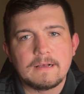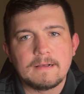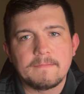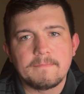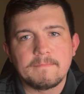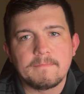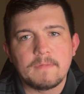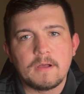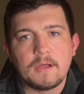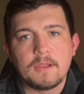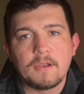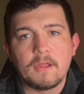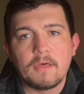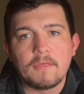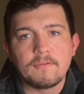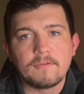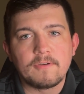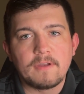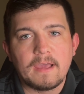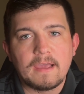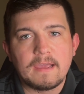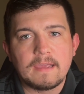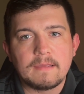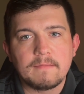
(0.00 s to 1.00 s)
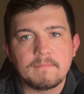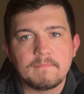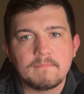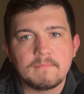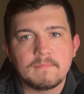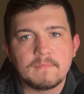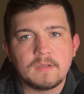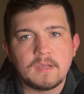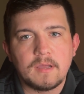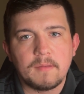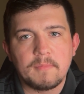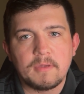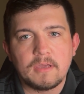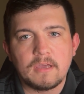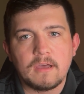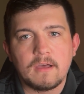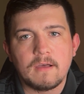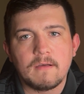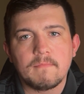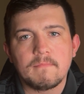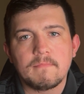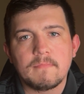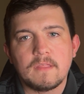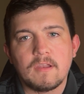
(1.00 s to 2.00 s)
another name coming
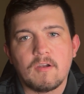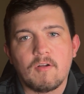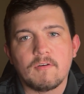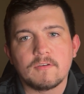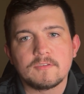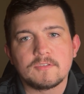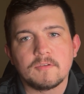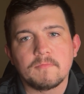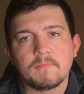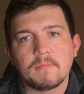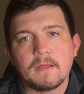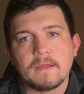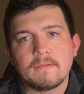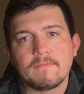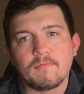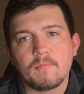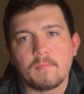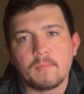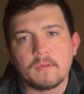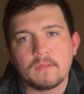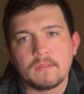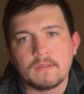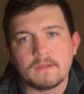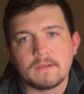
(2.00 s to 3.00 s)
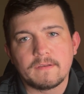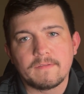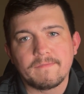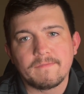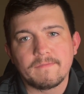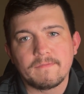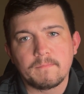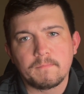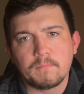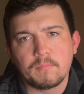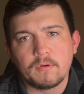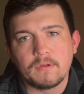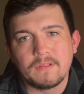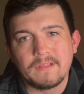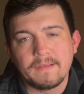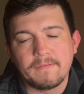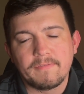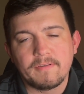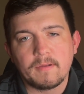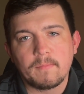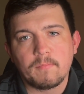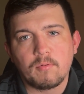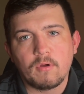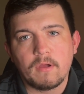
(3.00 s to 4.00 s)
up that also played for
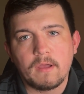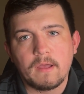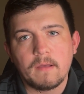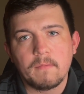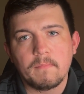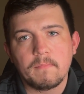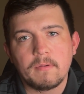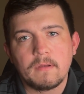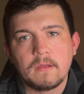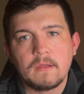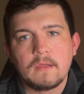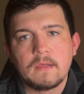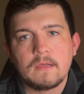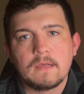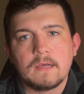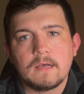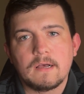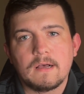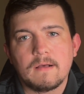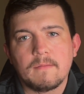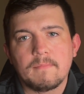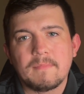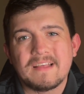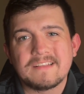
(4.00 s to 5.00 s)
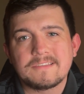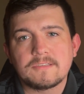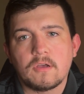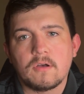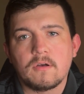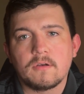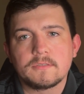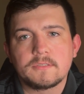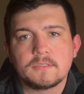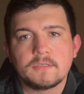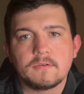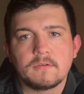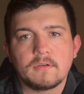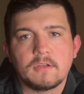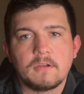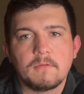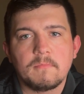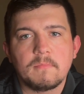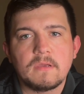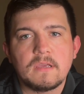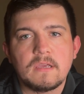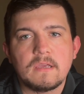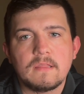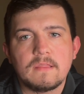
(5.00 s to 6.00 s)
Prolific Prep. That's also going to
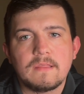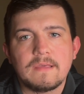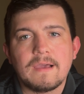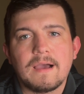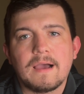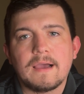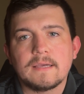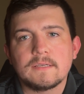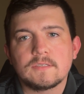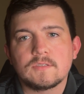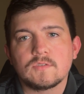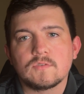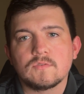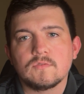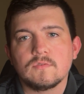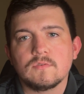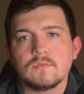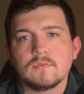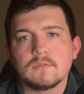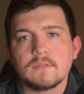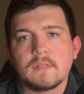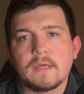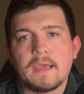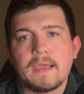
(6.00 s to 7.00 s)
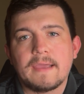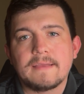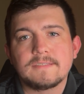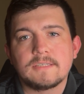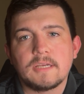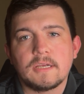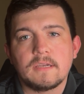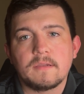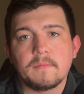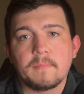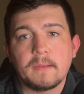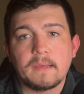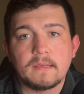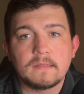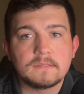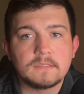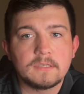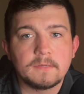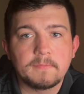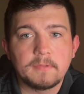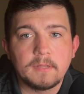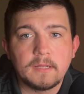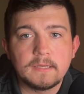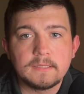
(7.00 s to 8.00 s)
be the high school that A.J.
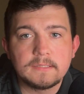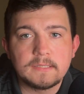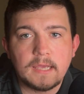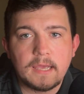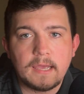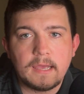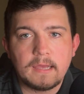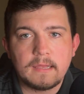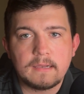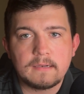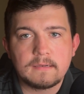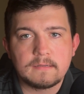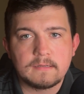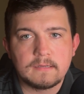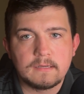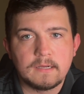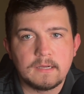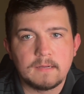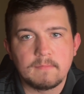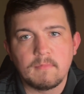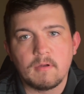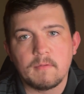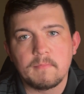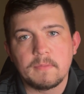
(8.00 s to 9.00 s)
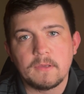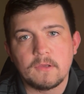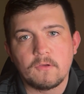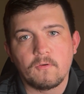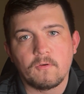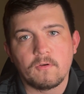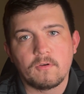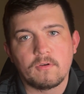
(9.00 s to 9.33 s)
DeBansa plays at, a bigger